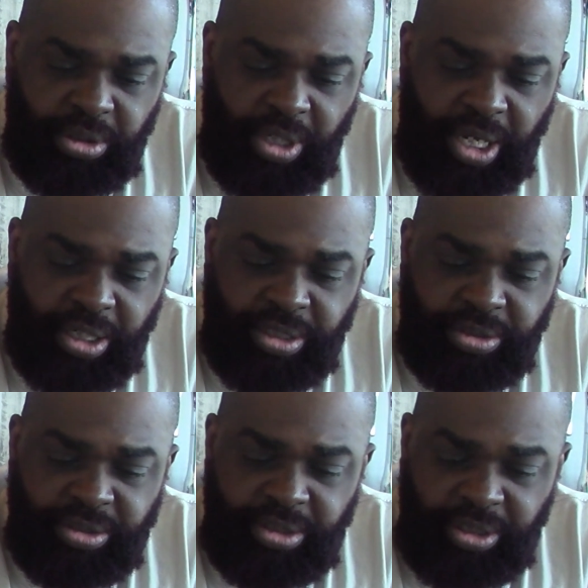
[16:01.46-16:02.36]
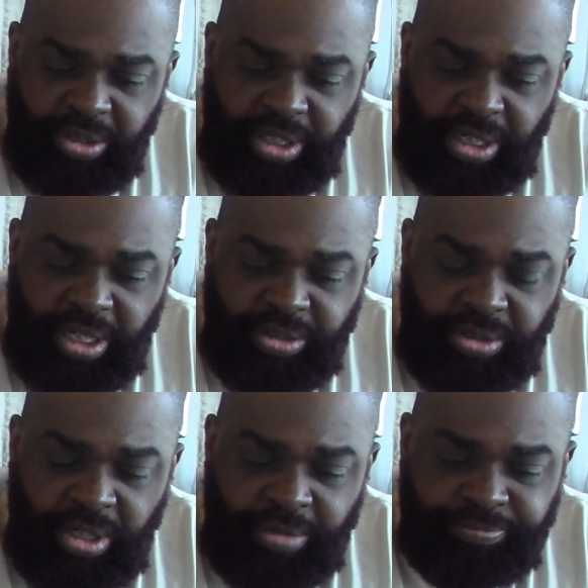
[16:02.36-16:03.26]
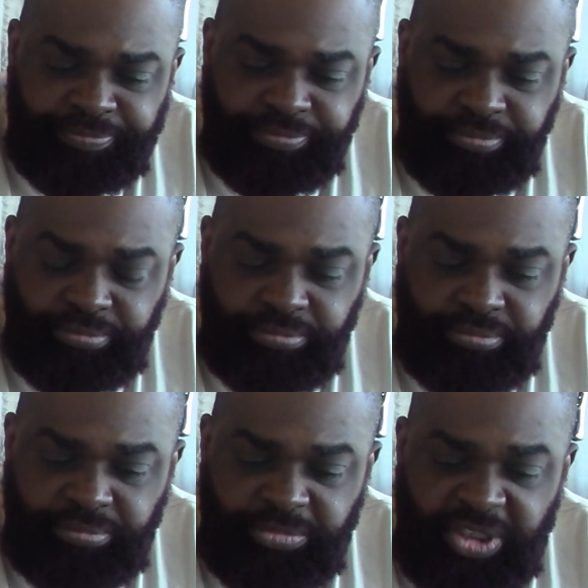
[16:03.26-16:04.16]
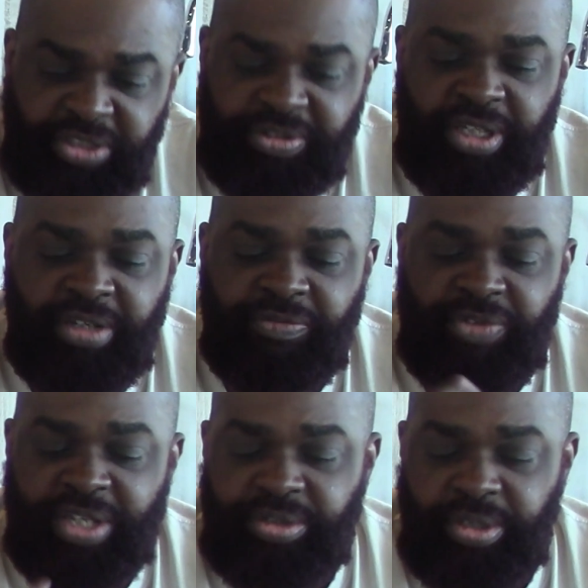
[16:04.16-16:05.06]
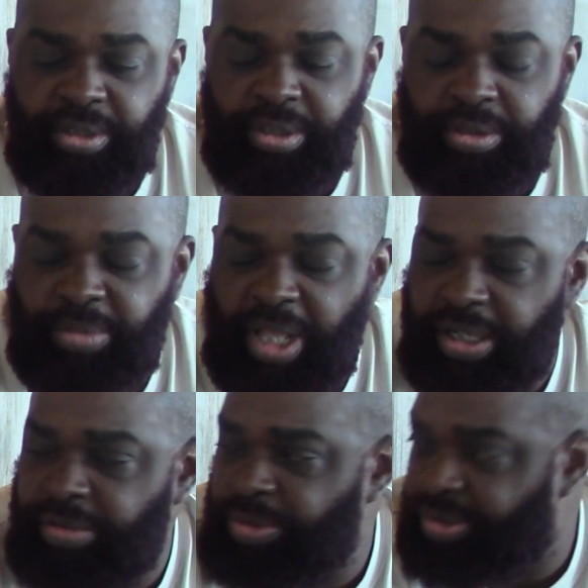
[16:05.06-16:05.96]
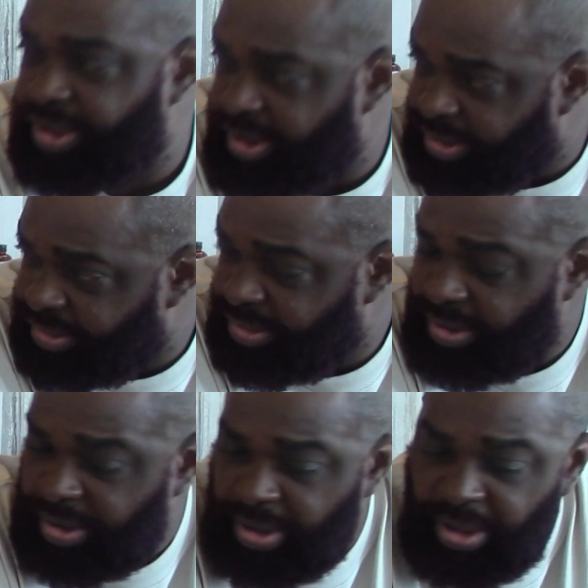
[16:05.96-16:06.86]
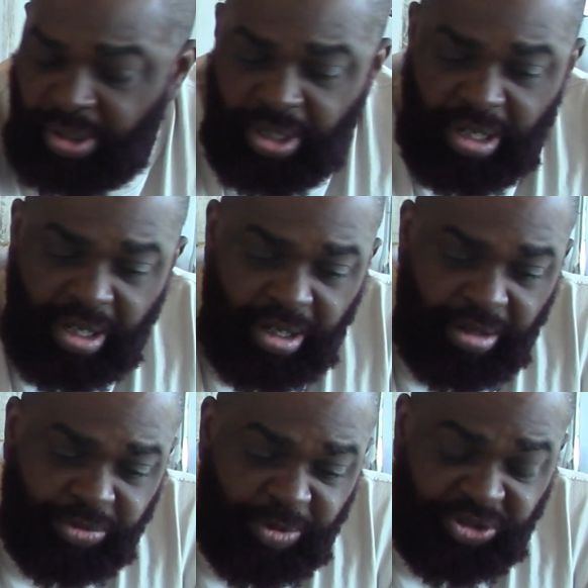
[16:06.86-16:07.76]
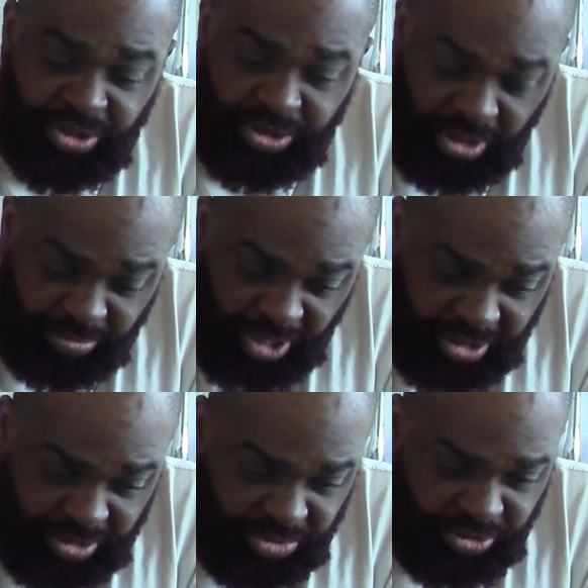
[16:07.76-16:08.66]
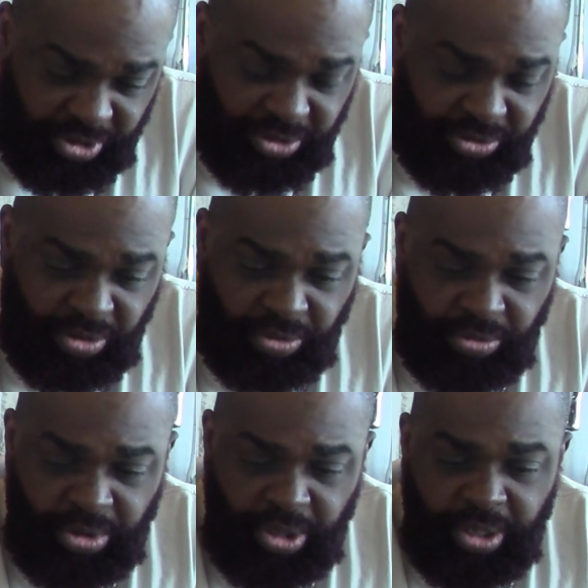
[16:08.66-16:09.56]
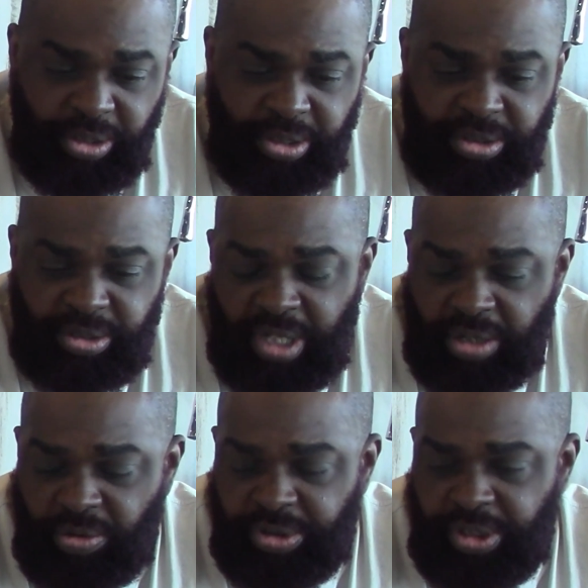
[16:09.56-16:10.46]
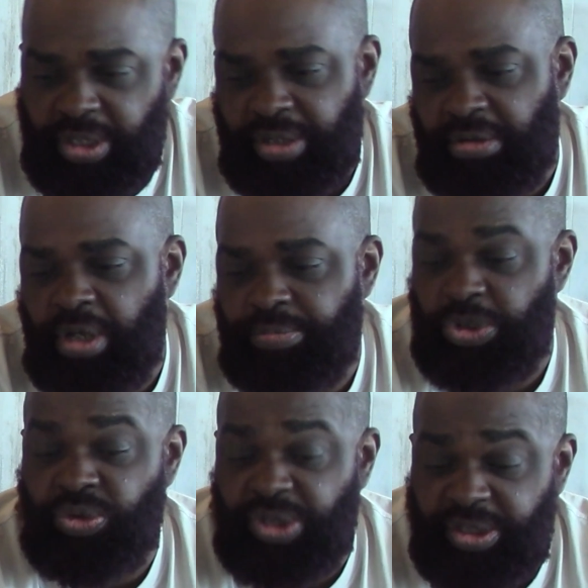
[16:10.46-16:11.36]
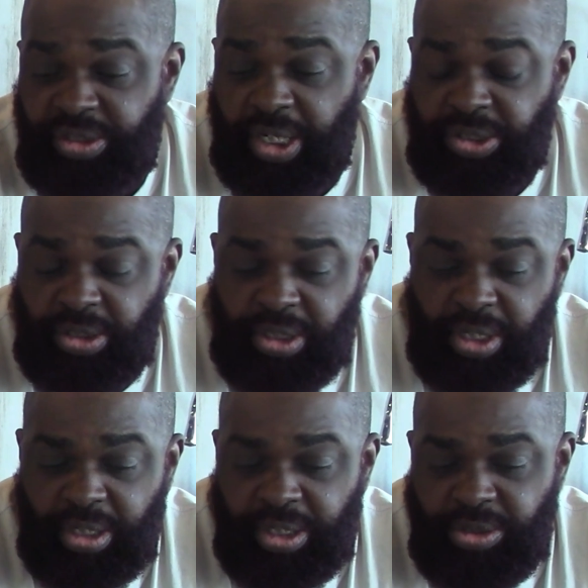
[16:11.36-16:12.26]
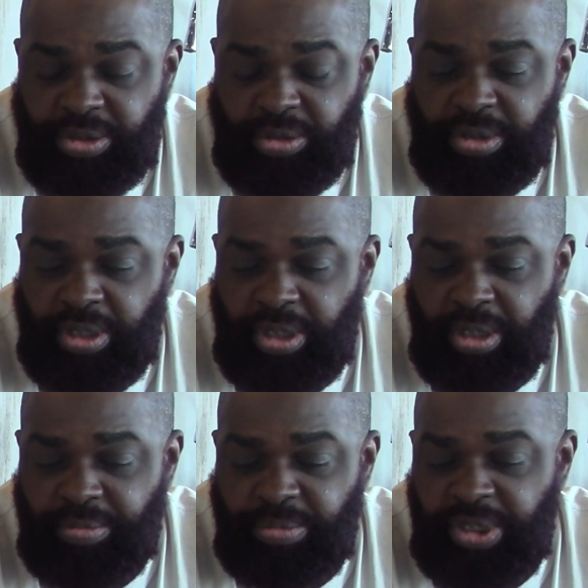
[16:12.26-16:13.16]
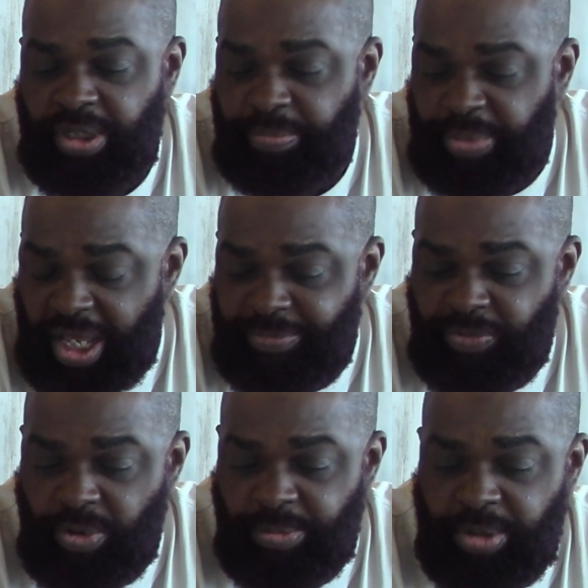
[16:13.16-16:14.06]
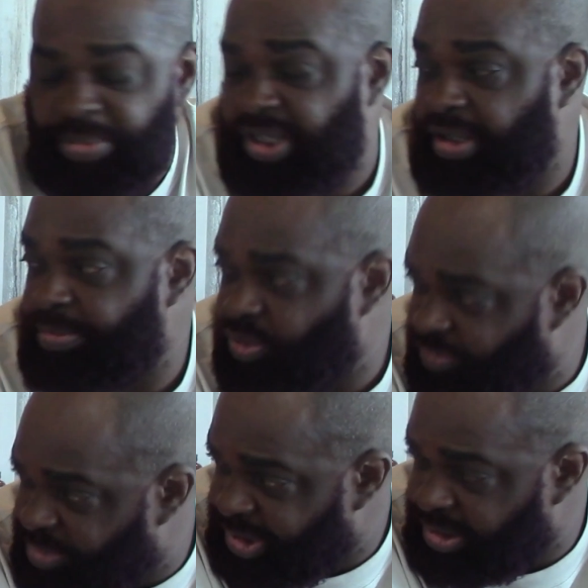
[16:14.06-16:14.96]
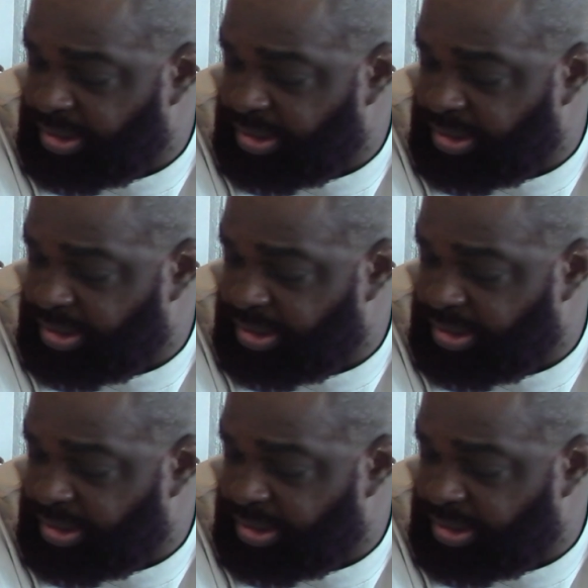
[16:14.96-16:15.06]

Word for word: at a city that has this de-invested in the black community here, okay. Especially young black community. So this is not only a music station, I consider it a media platform, a media movement,